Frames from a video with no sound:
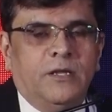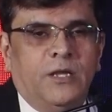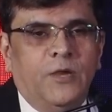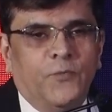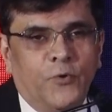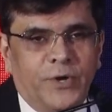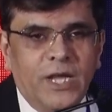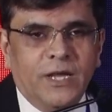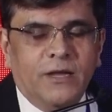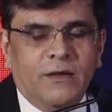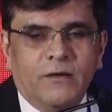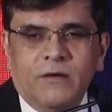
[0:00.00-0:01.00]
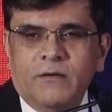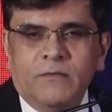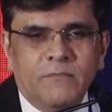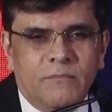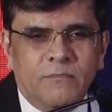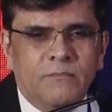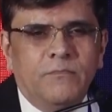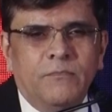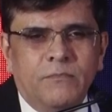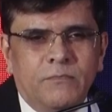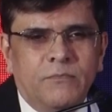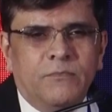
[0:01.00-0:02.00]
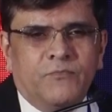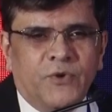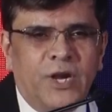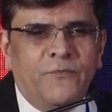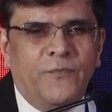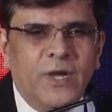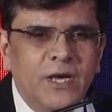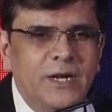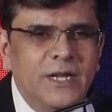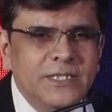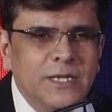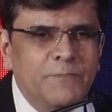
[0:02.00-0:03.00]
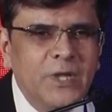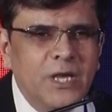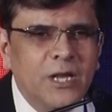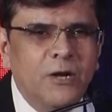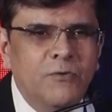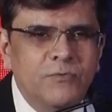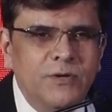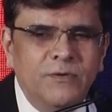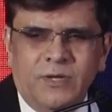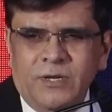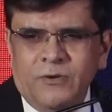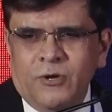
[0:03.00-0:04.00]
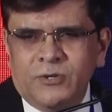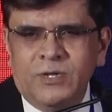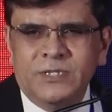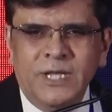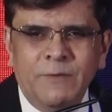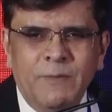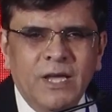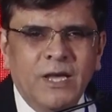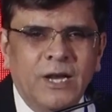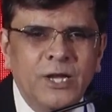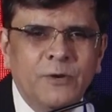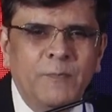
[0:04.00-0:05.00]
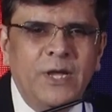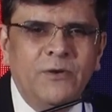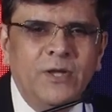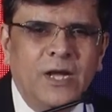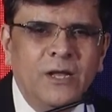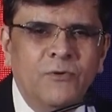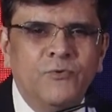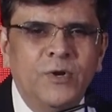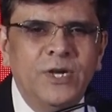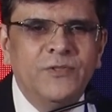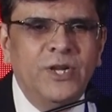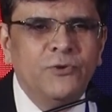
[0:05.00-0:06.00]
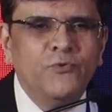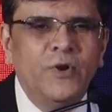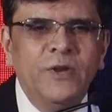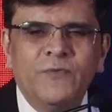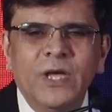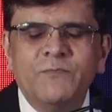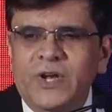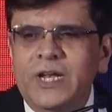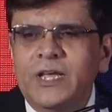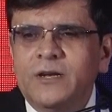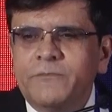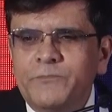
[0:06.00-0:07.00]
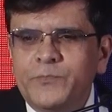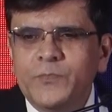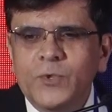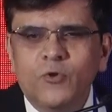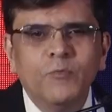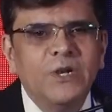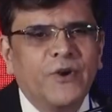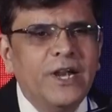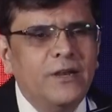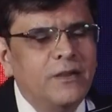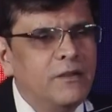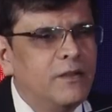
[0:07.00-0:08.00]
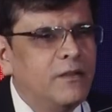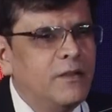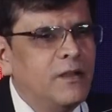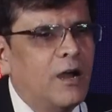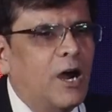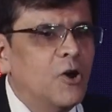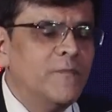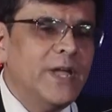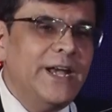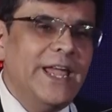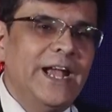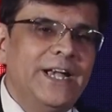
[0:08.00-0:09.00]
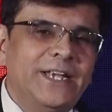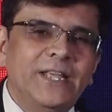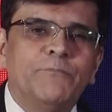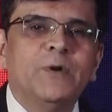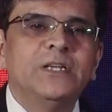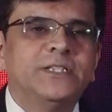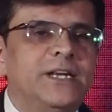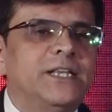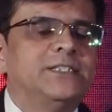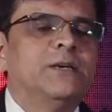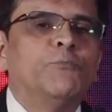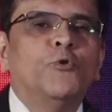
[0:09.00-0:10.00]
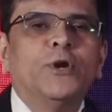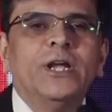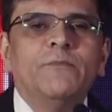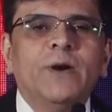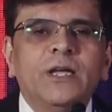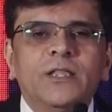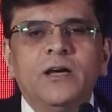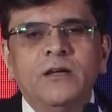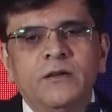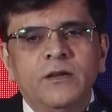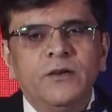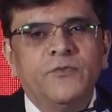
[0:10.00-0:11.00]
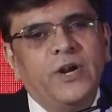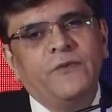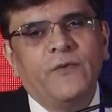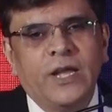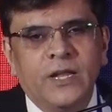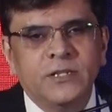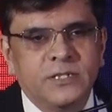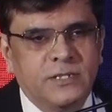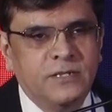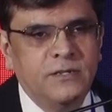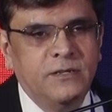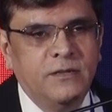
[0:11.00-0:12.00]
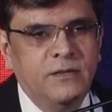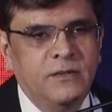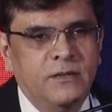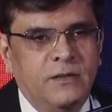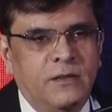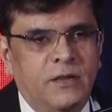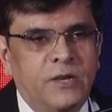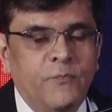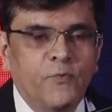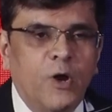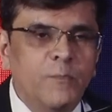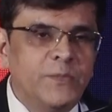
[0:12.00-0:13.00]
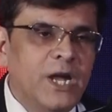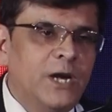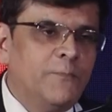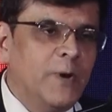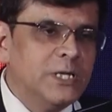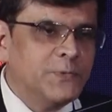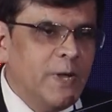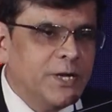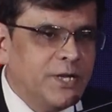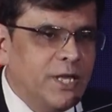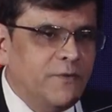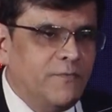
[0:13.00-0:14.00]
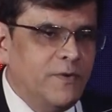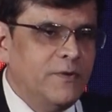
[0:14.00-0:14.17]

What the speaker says: if you take trade figure, it is something around, Dr. Singh may correct me, around 23 to 25 trillion global trade. Out of that, 80% is supported by the trade finance. Now, from that perspective,